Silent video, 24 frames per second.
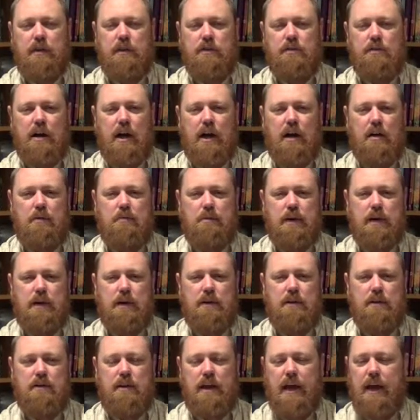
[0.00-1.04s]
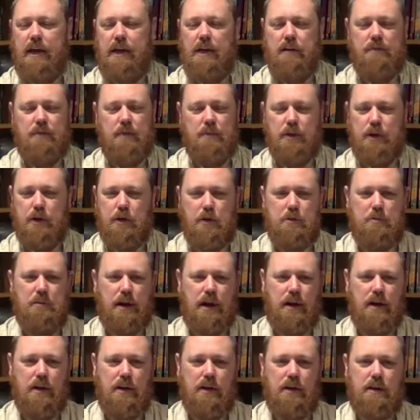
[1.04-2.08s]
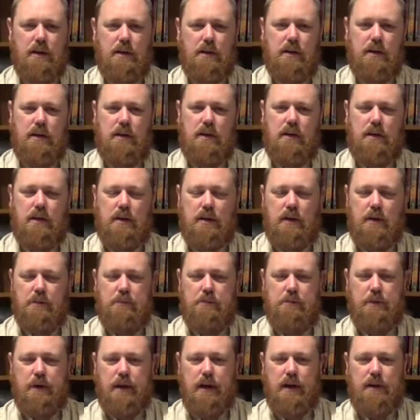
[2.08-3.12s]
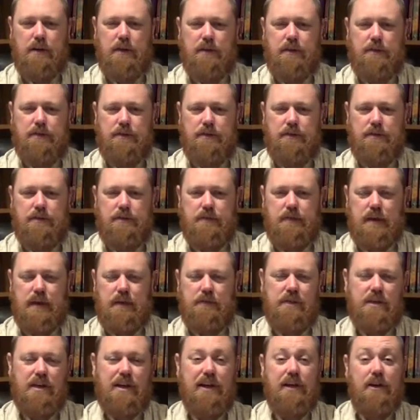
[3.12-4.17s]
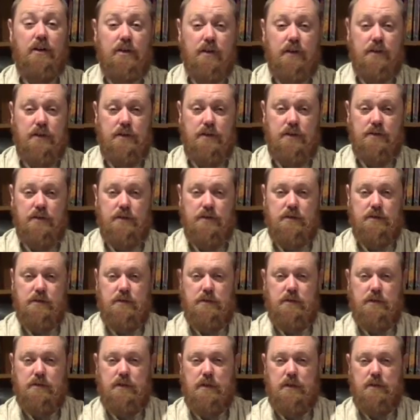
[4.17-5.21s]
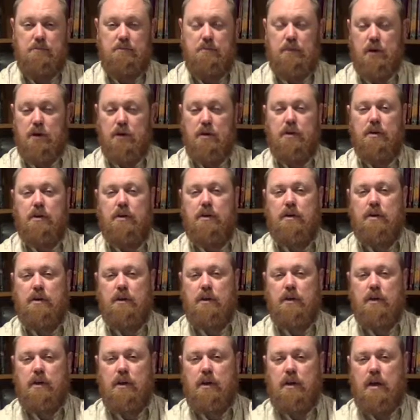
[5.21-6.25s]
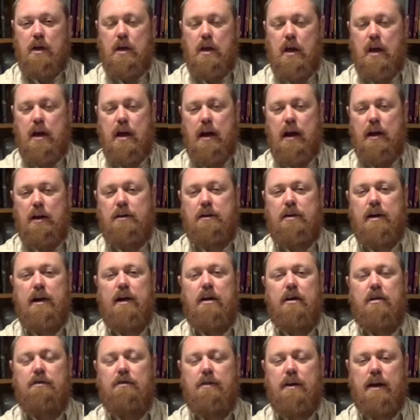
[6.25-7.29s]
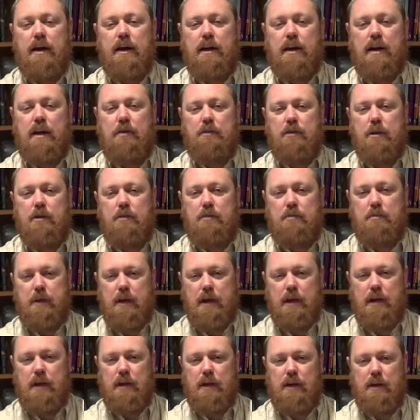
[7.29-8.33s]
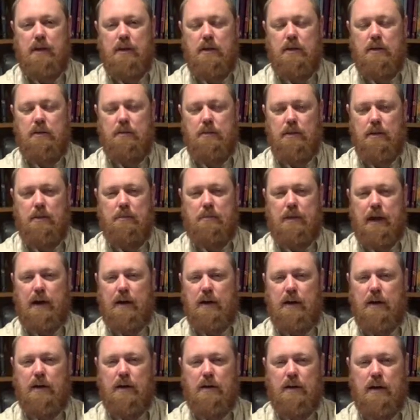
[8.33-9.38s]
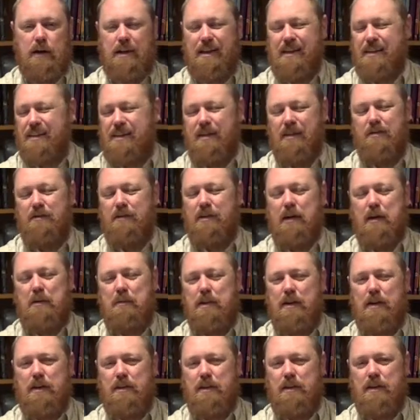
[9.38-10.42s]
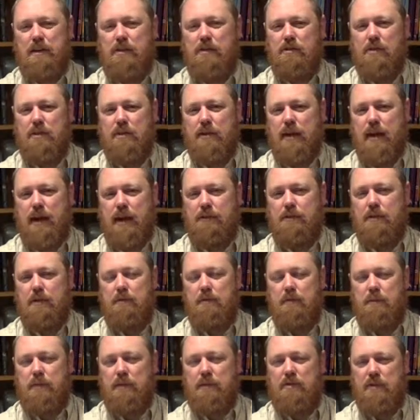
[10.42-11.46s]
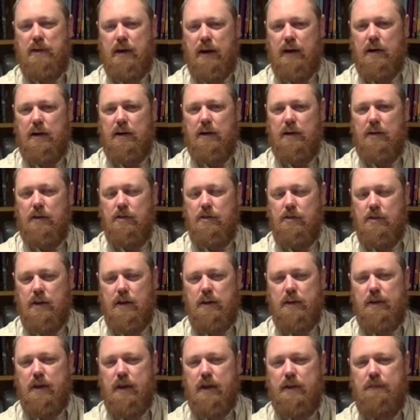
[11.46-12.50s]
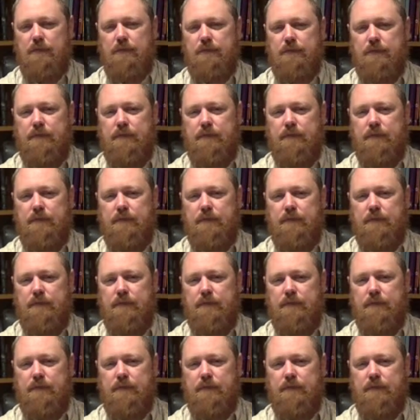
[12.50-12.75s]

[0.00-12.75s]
the child being taken from a good parent, but even killed, murdered, and how terrifying that must be to a parent. I can't think of very many things in life that would be scarier than that.